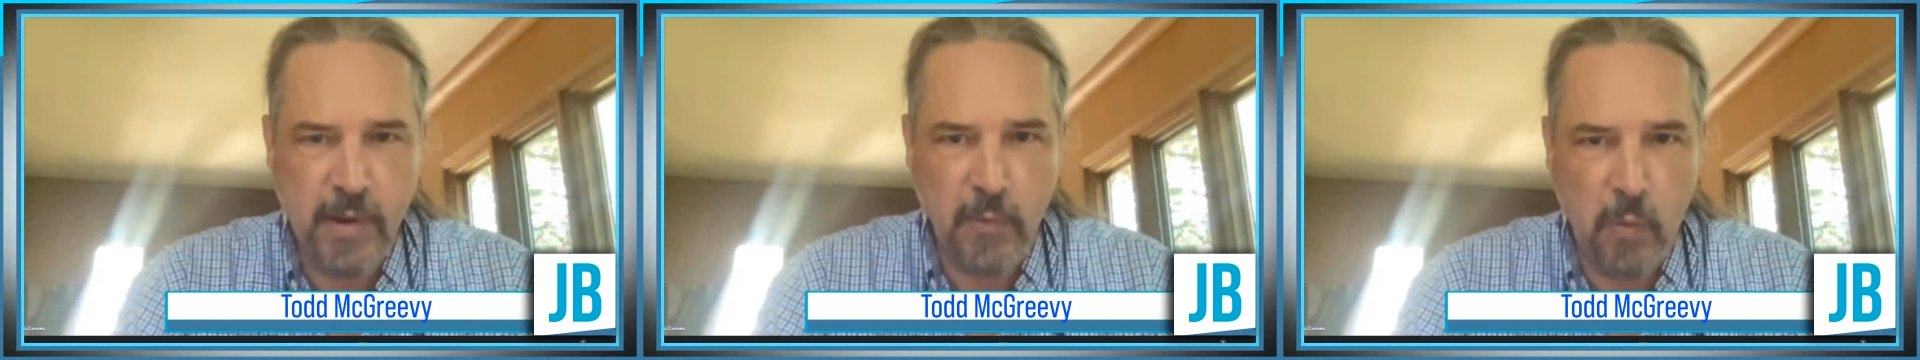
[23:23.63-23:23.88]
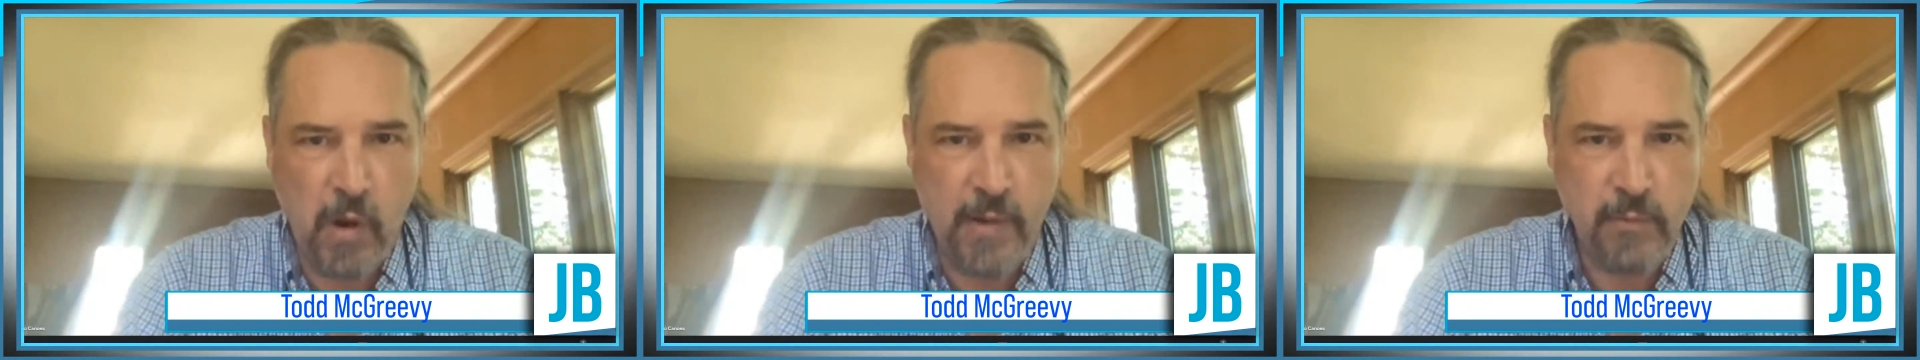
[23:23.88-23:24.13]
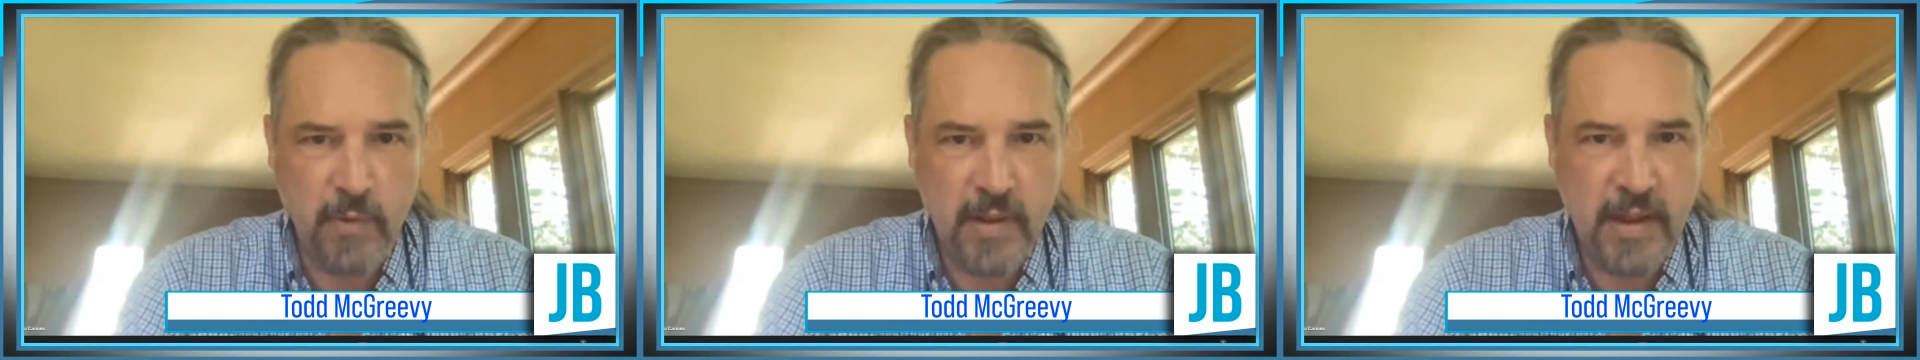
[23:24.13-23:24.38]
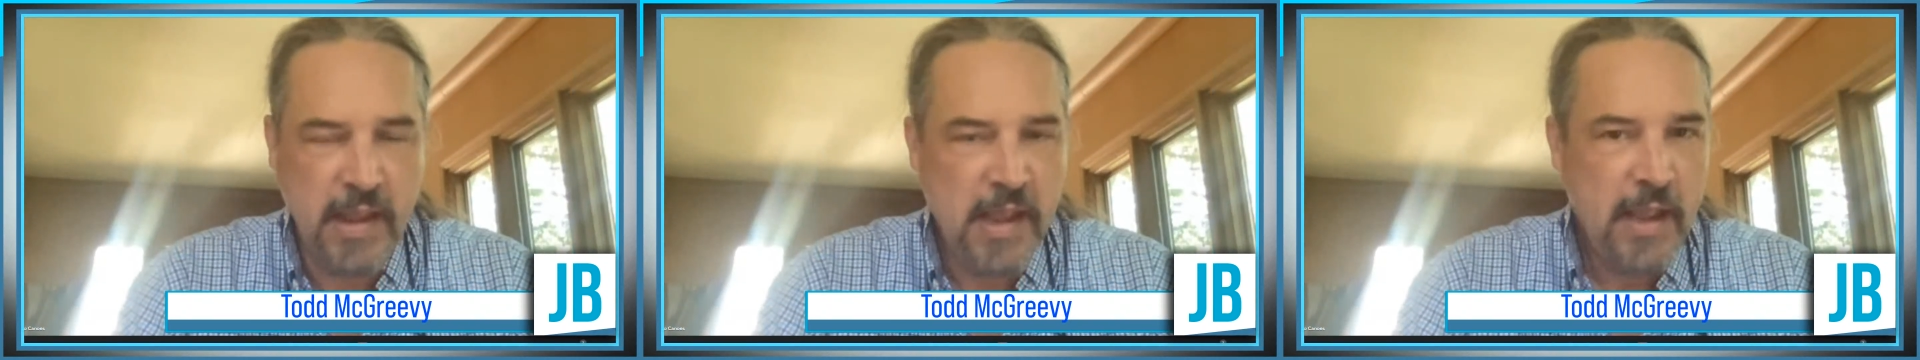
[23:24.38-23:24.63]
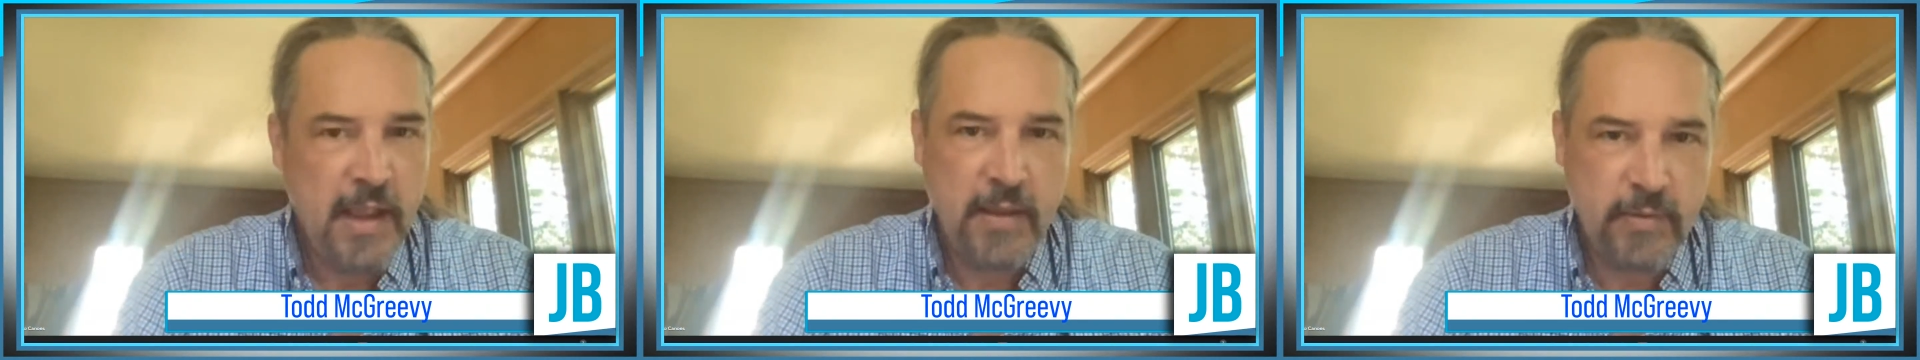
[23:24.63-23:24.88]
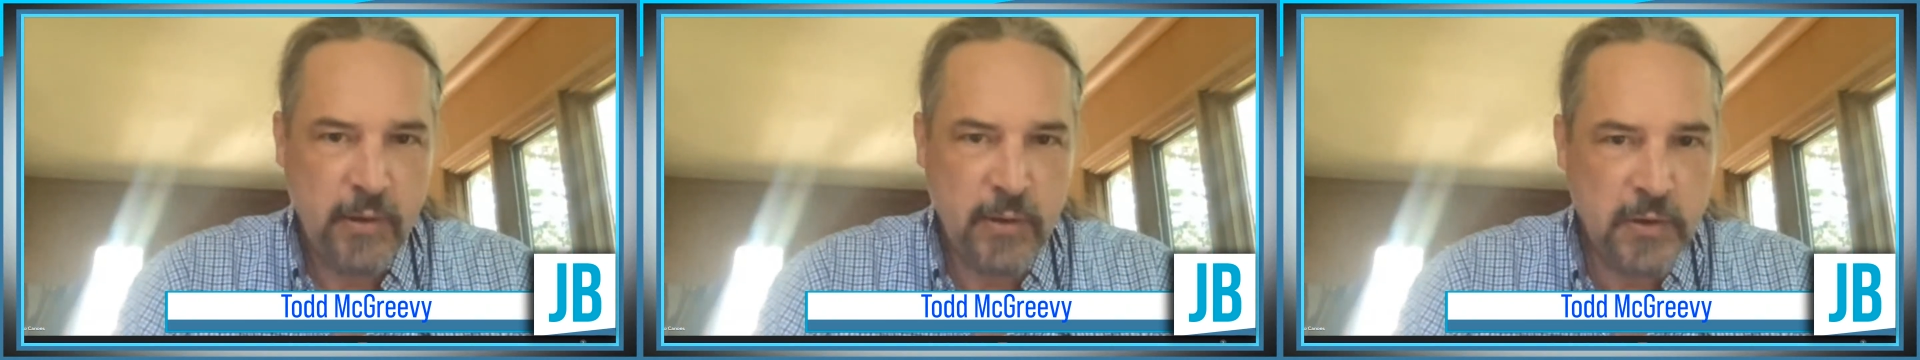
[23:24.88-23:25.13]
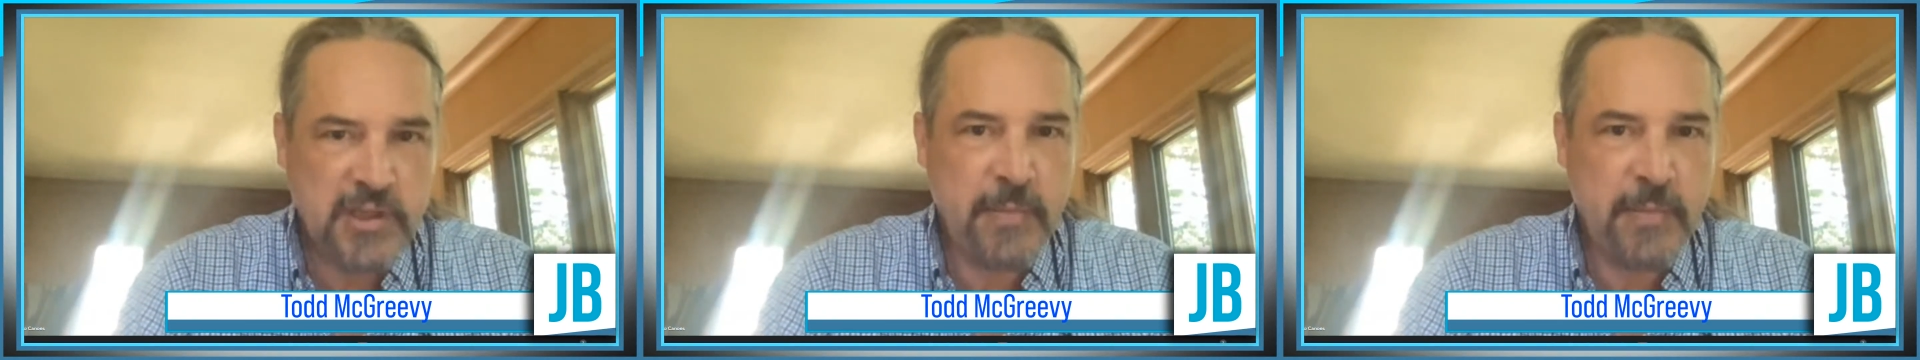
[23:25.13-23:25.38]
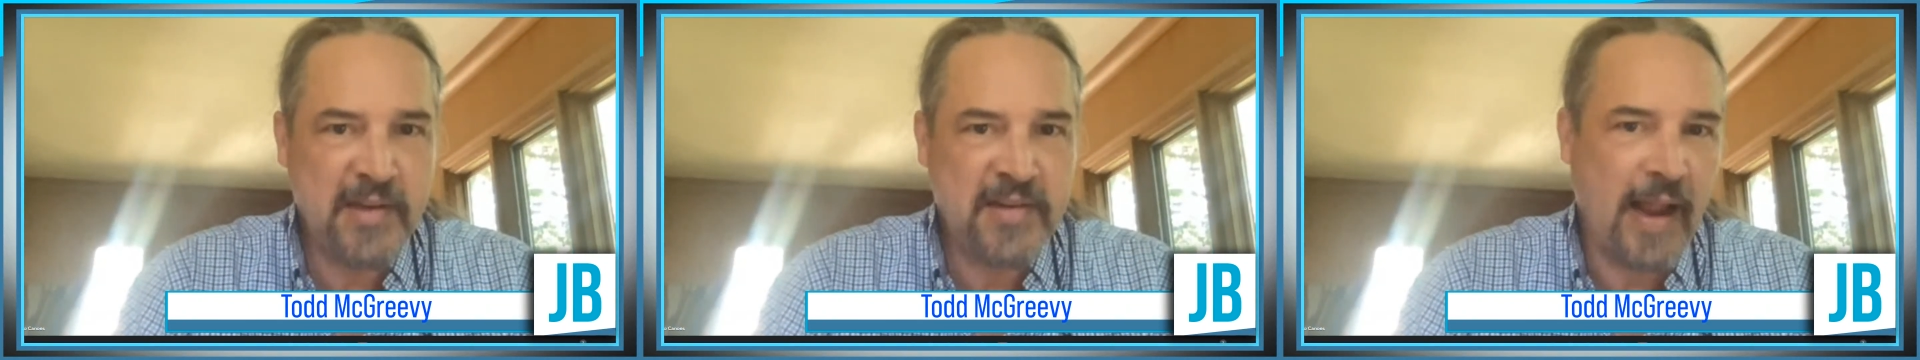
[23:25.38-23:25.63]
Number one, there used
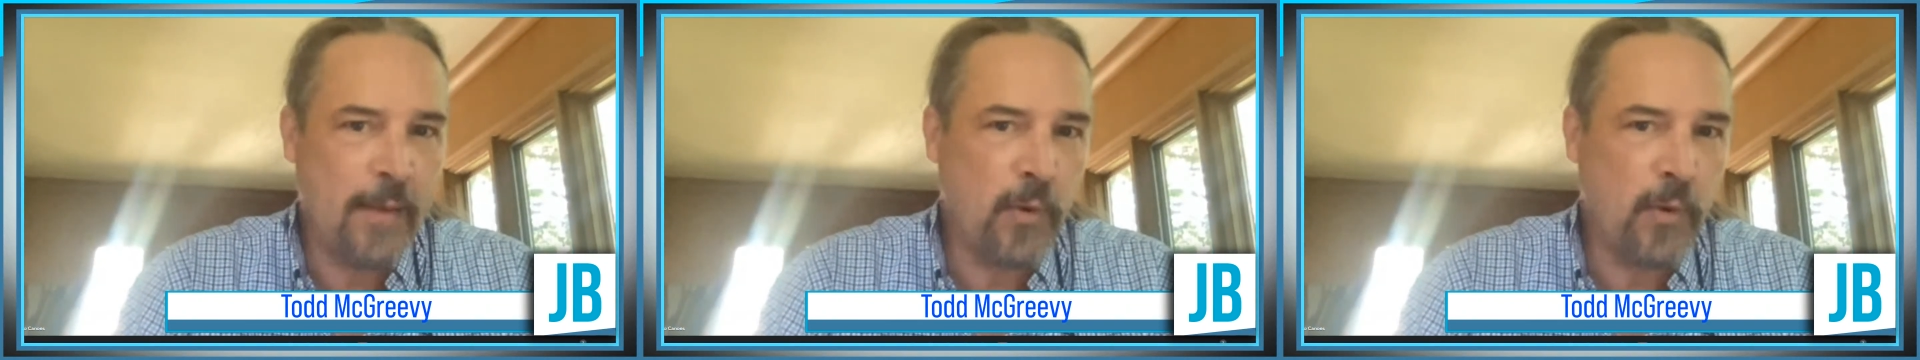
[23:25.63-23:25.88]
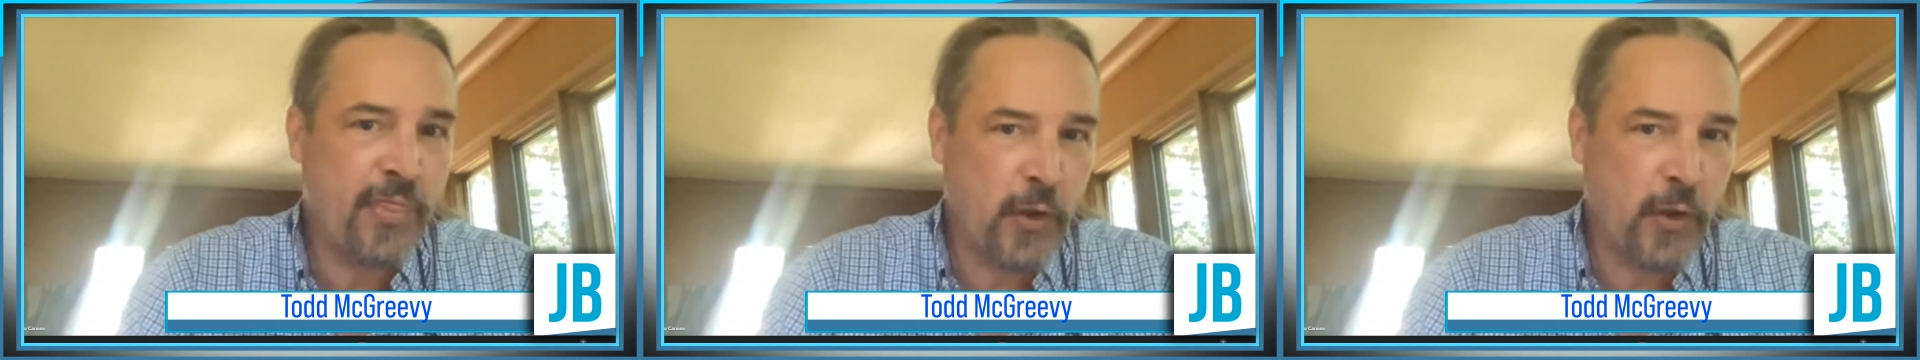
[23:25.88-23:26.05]
to be a time when